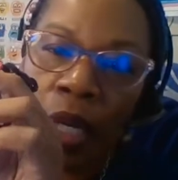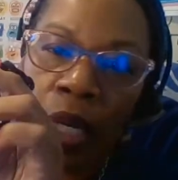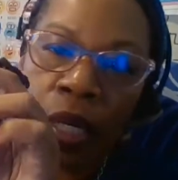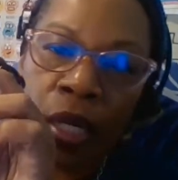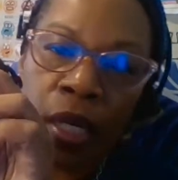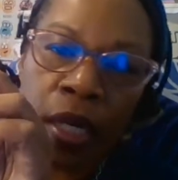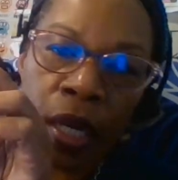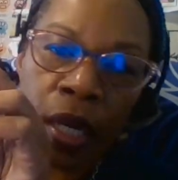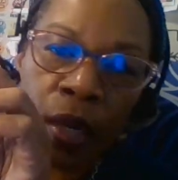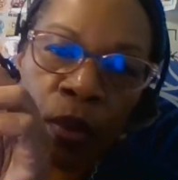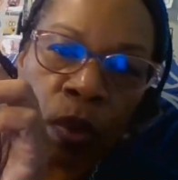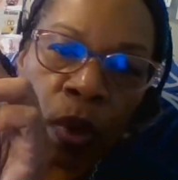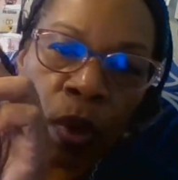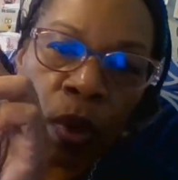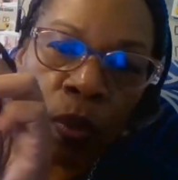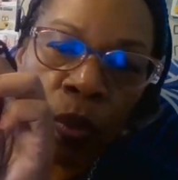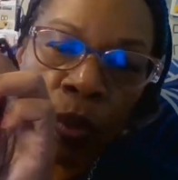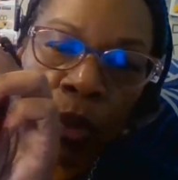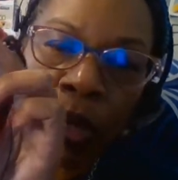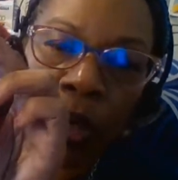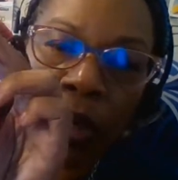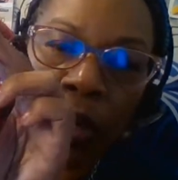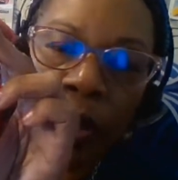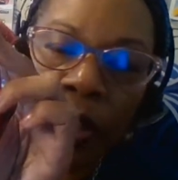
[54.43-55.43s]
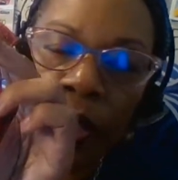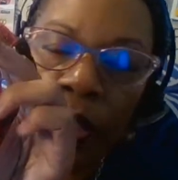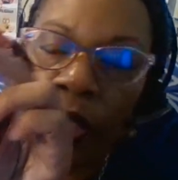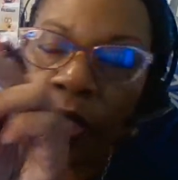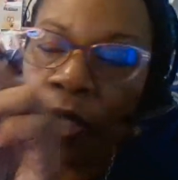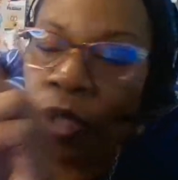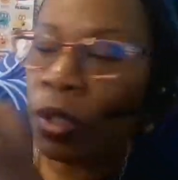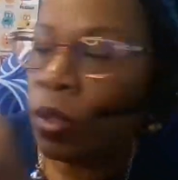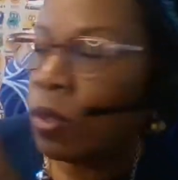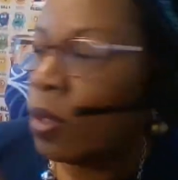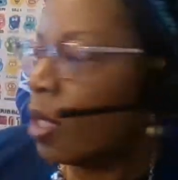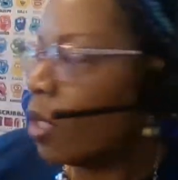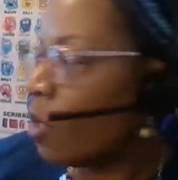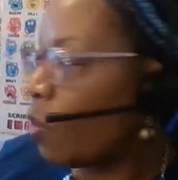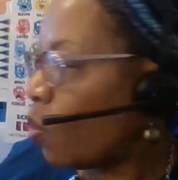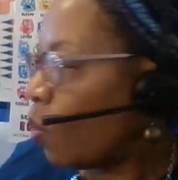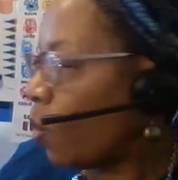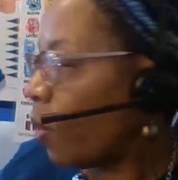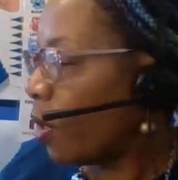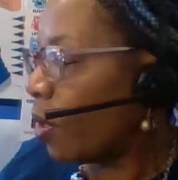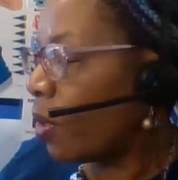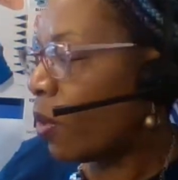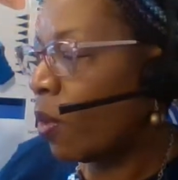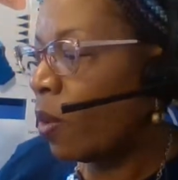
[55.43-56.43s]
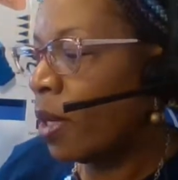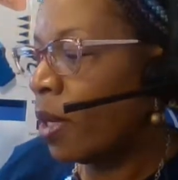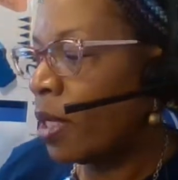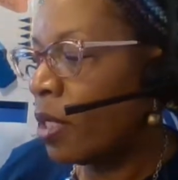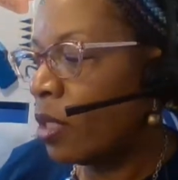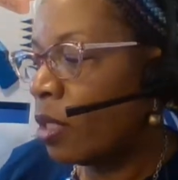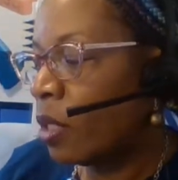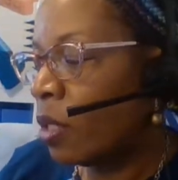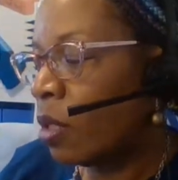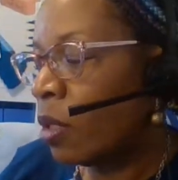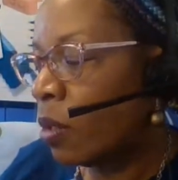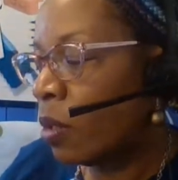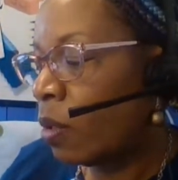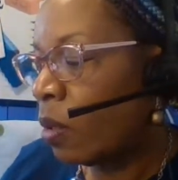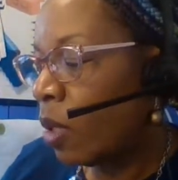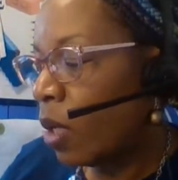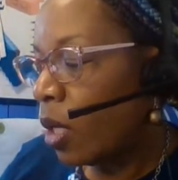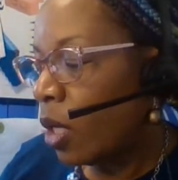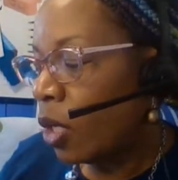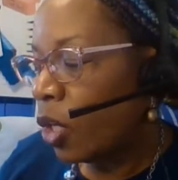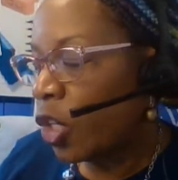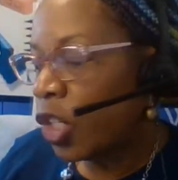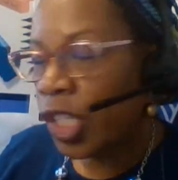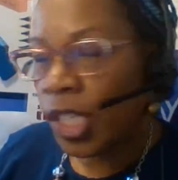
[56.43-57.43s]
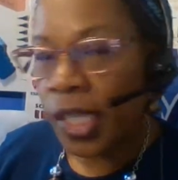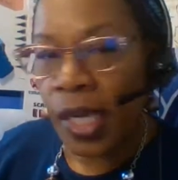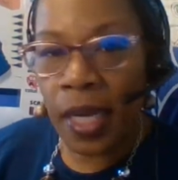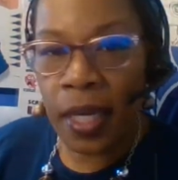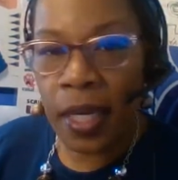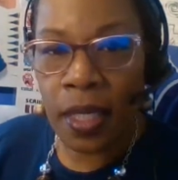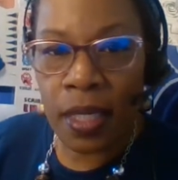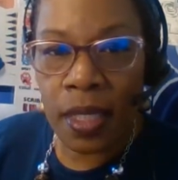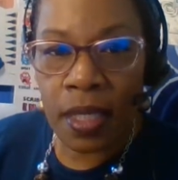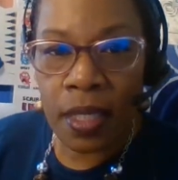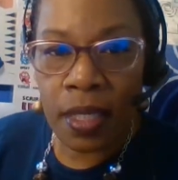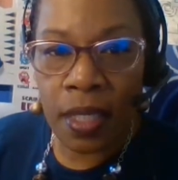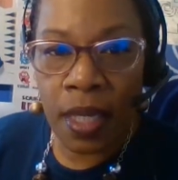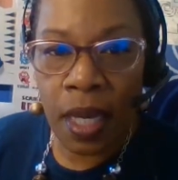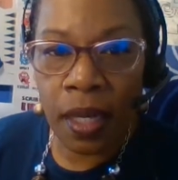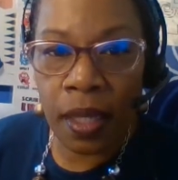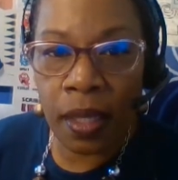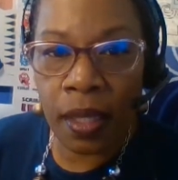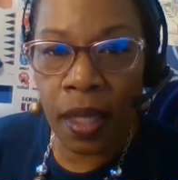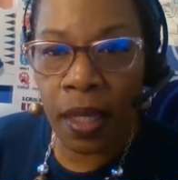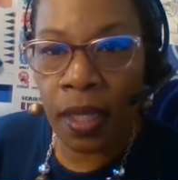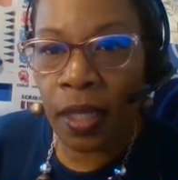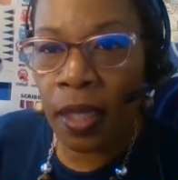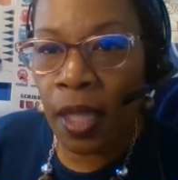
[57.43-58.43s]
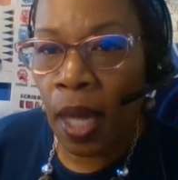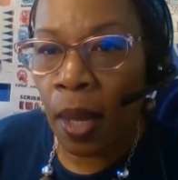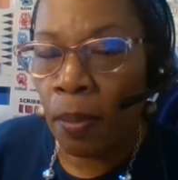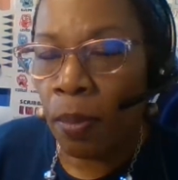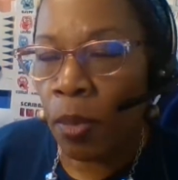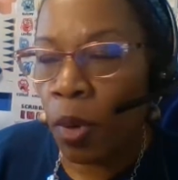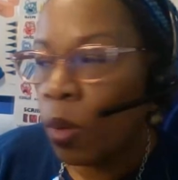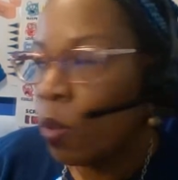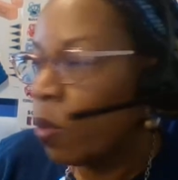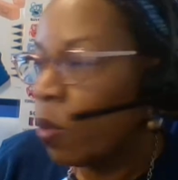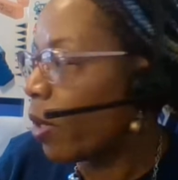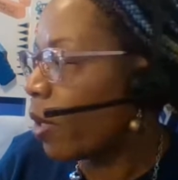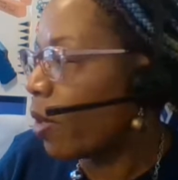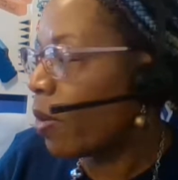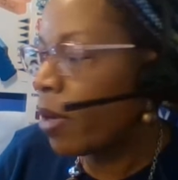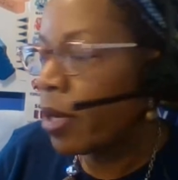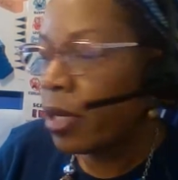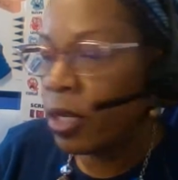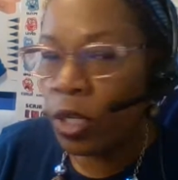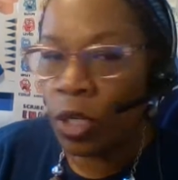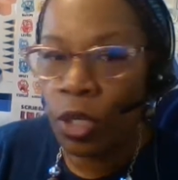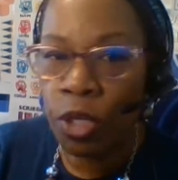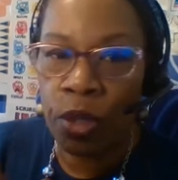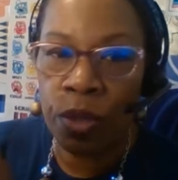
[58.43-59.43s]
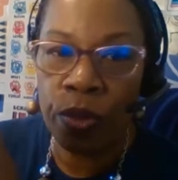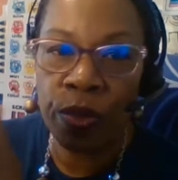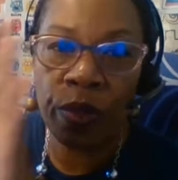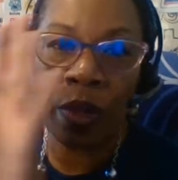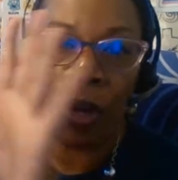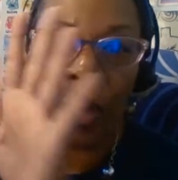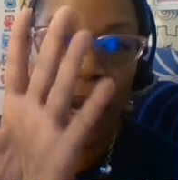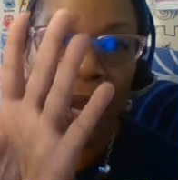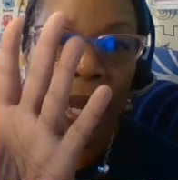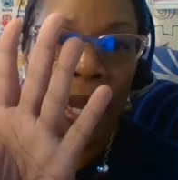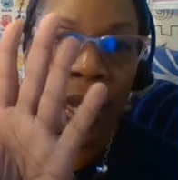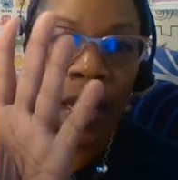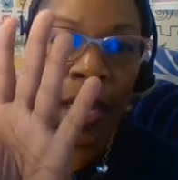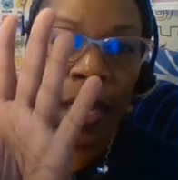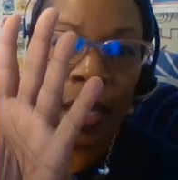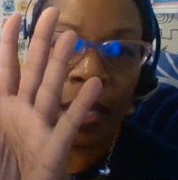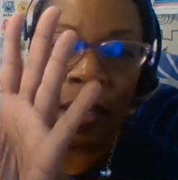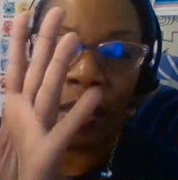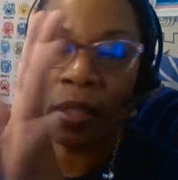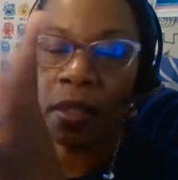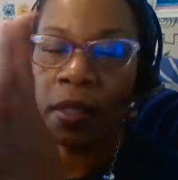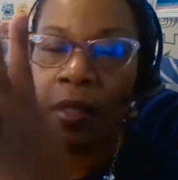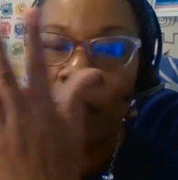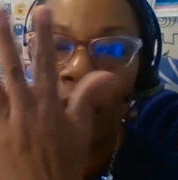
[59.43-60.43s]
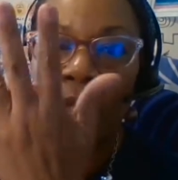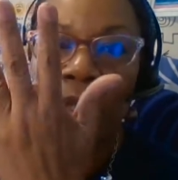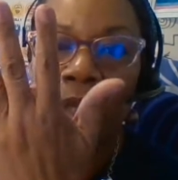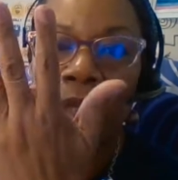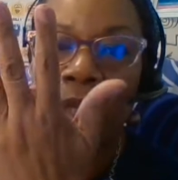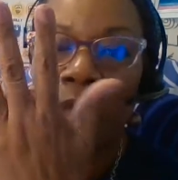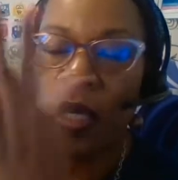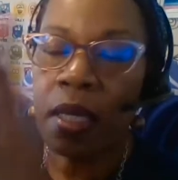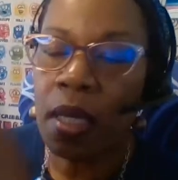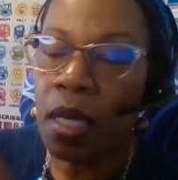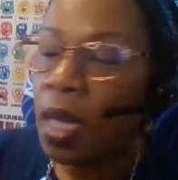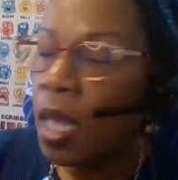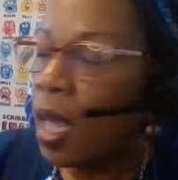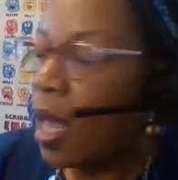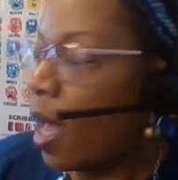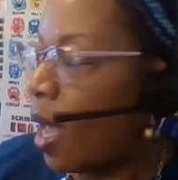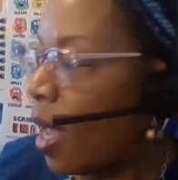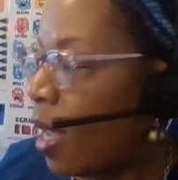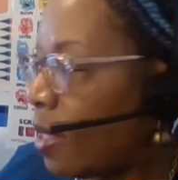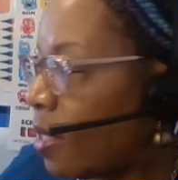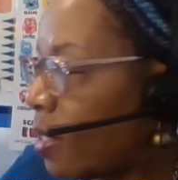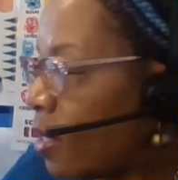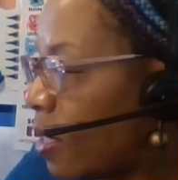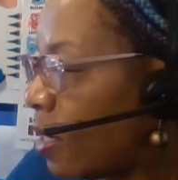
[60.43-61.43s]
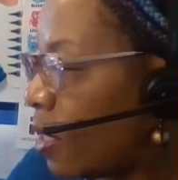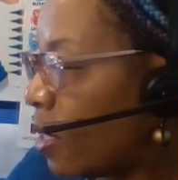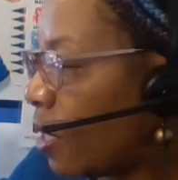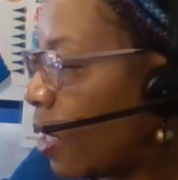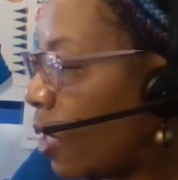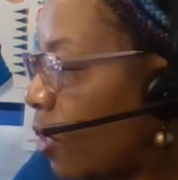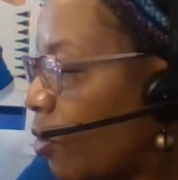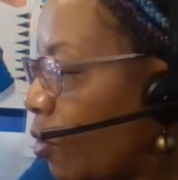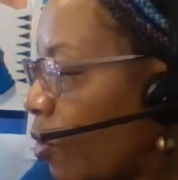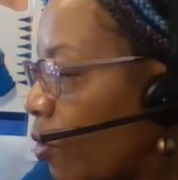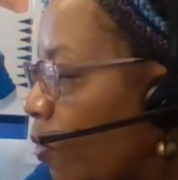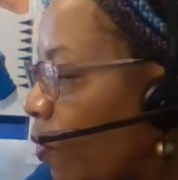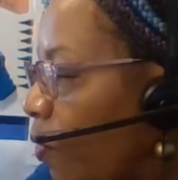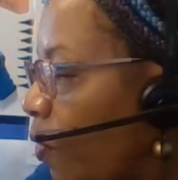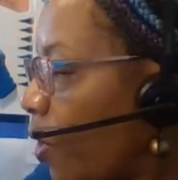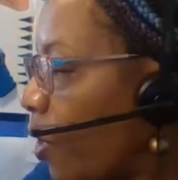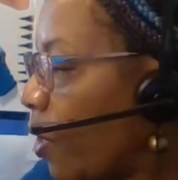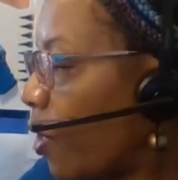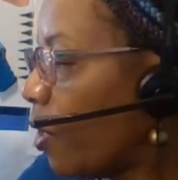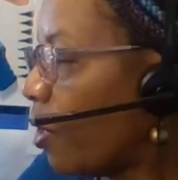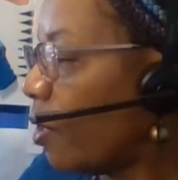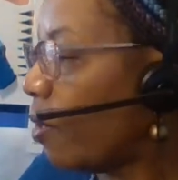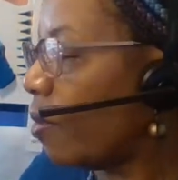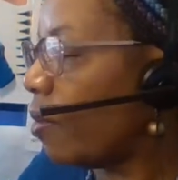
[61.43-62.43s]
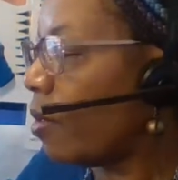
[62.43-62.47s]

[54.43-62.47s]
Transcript: Now what we're going to do is we're going to create a design like that, but we're going to use our hands as the central figure.